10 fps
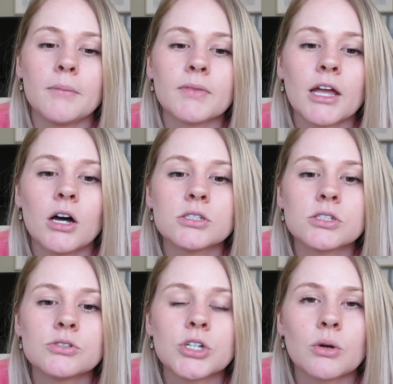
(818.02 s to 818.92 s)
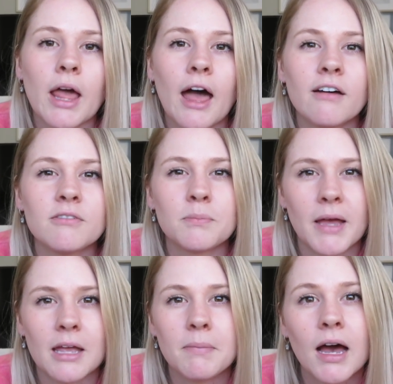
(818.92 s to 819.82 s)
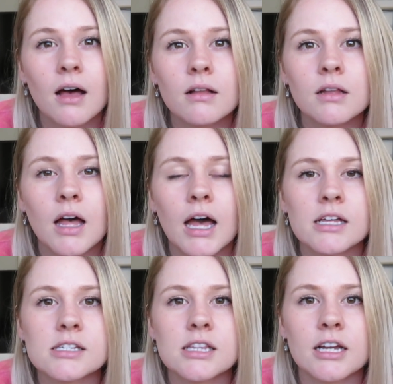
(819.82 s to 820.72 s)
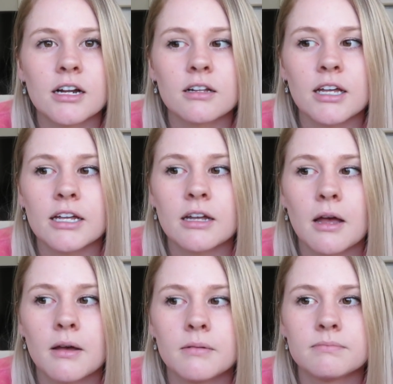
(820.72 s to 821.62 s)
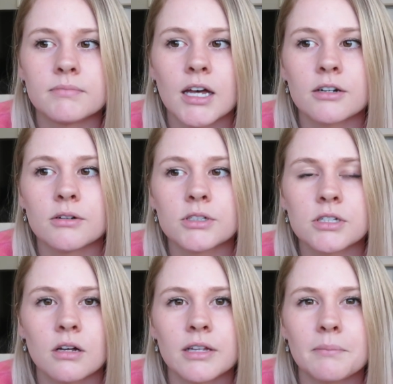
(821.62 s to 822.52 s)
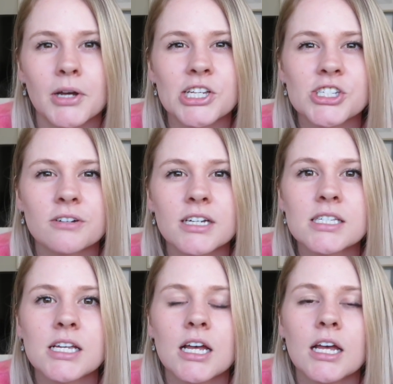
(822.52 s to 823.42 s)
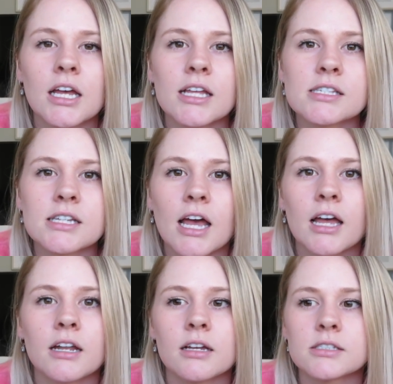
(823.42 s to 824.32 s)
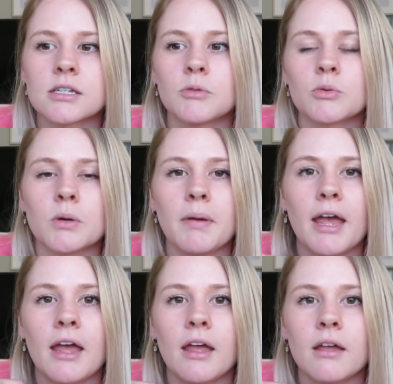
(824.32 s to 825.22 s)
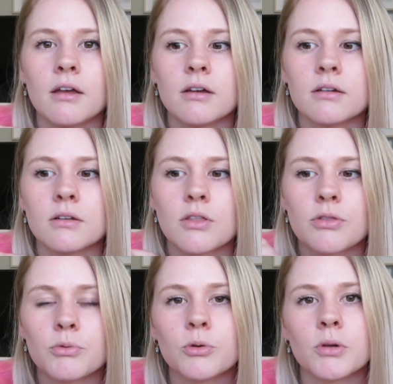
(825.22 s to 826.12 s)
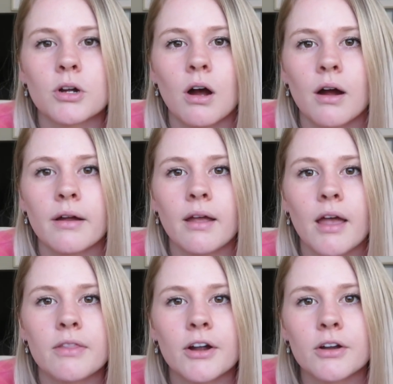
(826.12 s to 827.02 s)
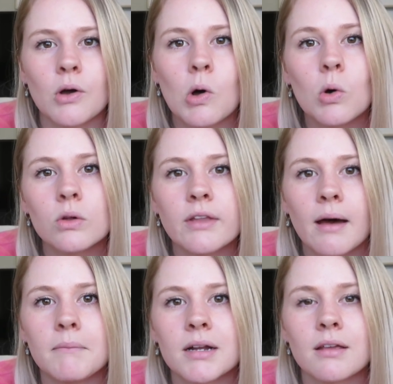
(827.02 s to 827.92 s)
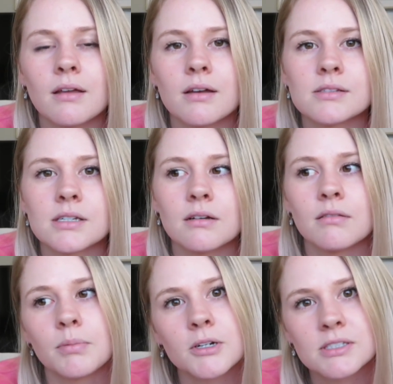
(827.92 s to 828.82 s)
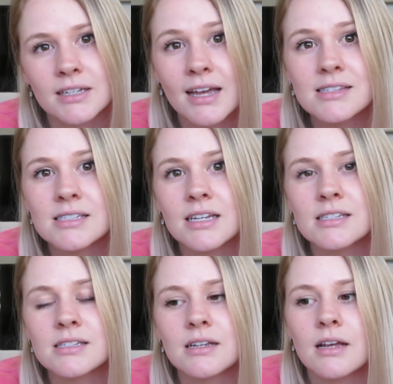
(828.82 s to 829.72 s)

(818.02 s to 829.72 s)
They also don't have PayPal as their, like, I don't know what it's called, like money service. Instead, someone will pay through Mercari, and they're gonna hold that money until the person gets it,